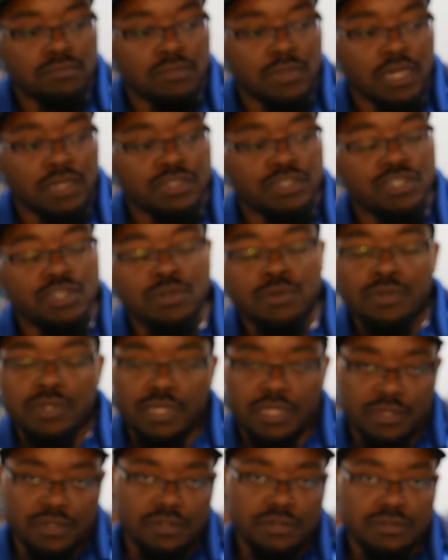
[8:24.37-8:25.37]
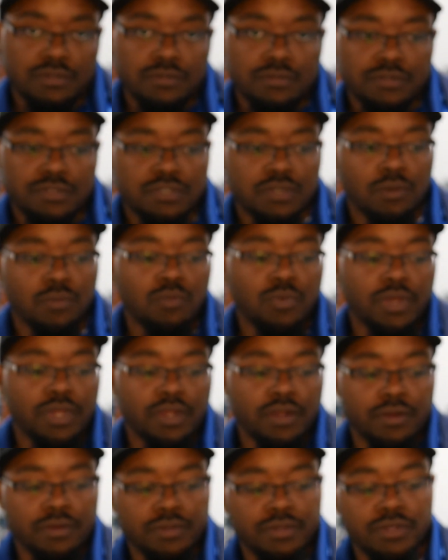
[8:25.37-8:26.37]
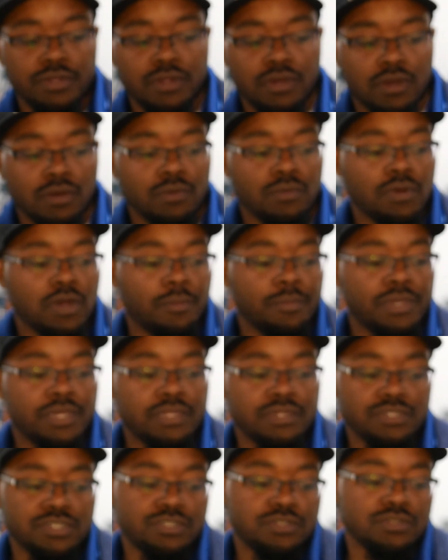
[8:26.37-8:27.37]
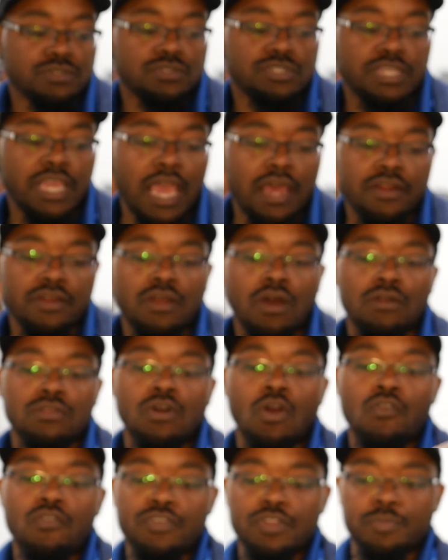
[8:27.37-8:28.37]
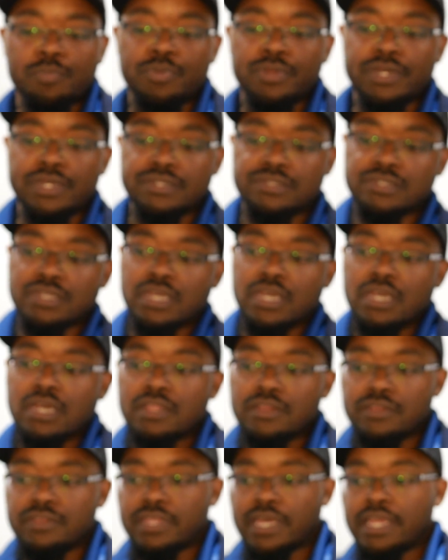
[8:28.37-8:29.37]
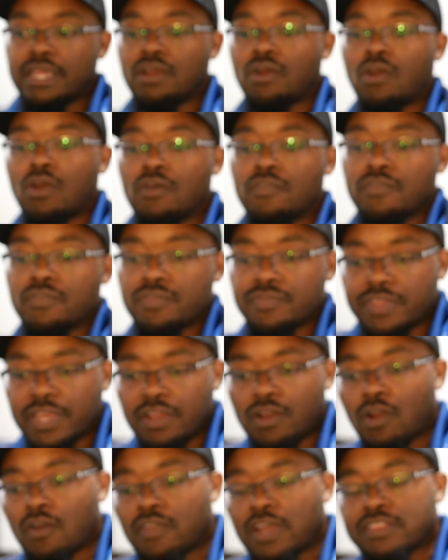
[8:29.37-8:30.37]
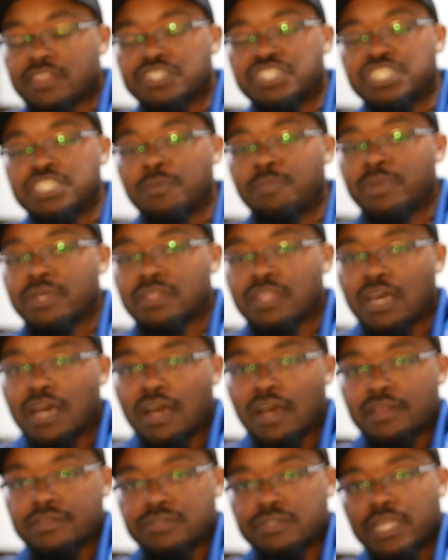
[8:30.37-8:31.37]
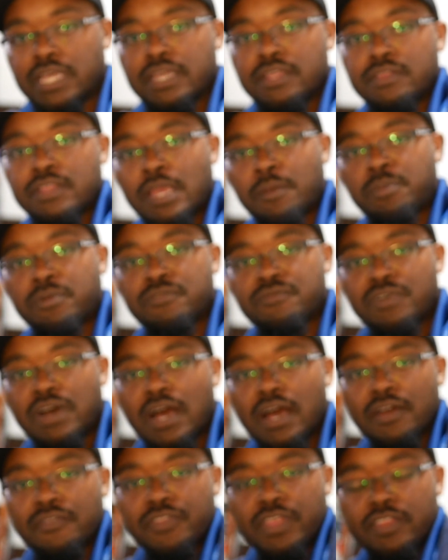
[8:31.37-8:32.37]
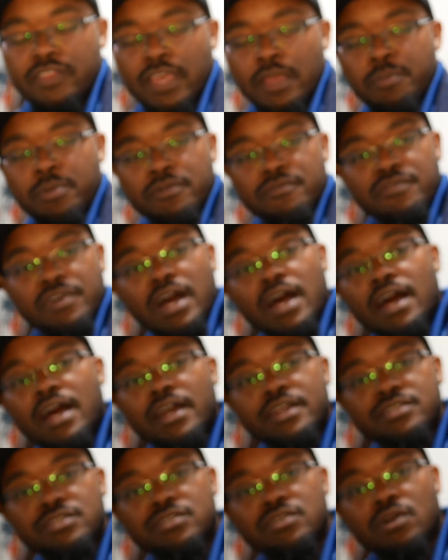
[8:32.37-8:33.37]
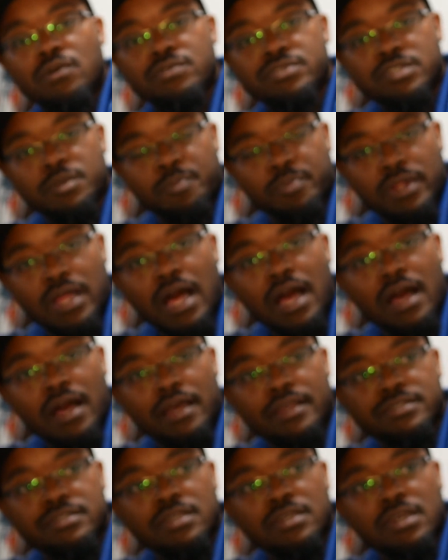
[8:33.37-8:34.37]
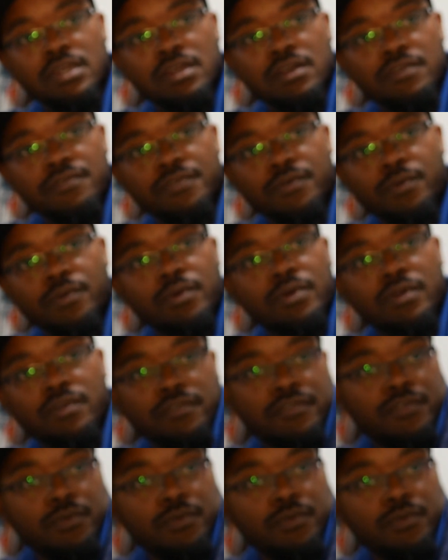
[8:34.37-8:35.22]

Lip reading: unit somewhere, I mean, just scattered all over the place. They are like the shipping lines. They provide supplies for